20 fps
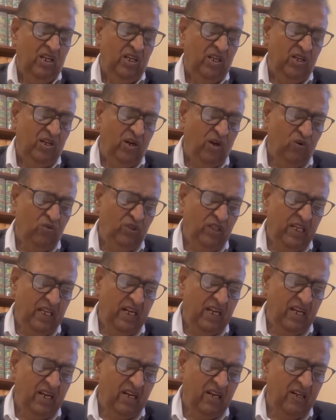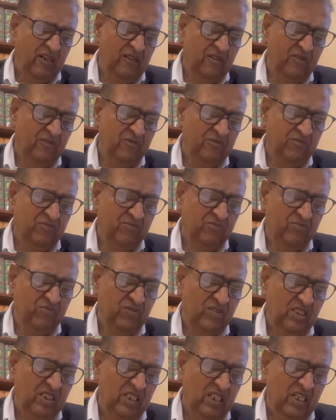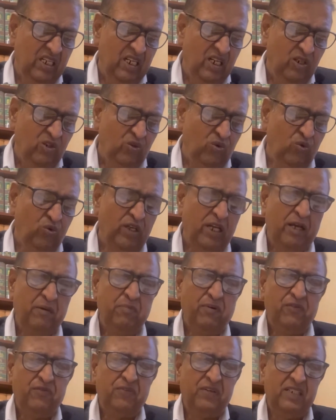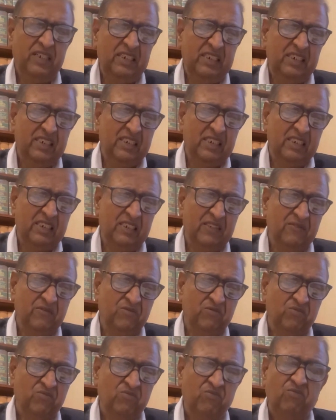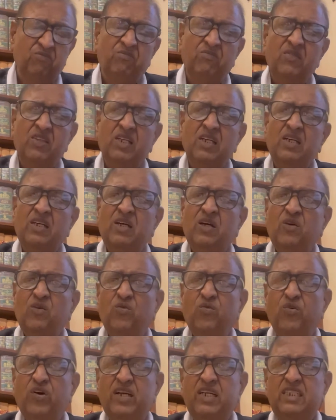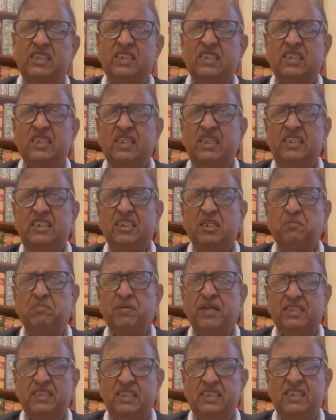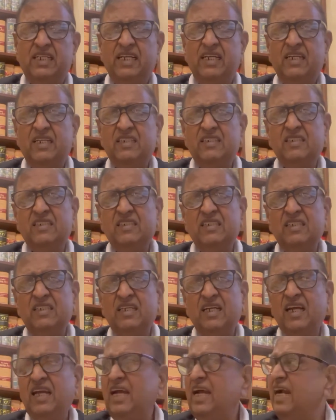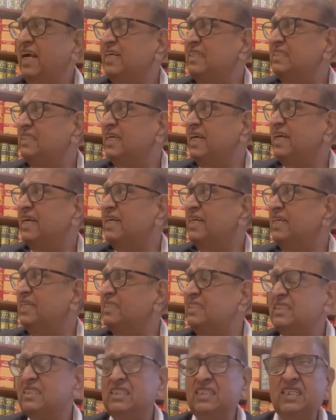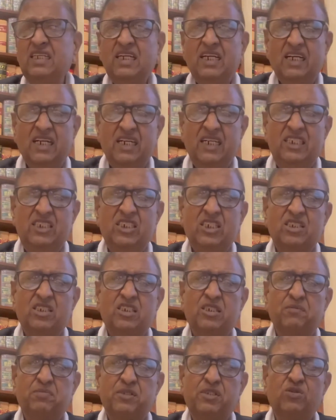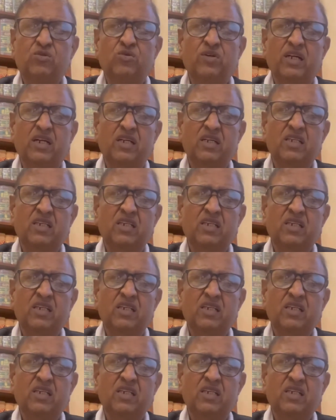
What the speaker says: Now there are two types of conditions. One is condition precedent and second is condition subsequent.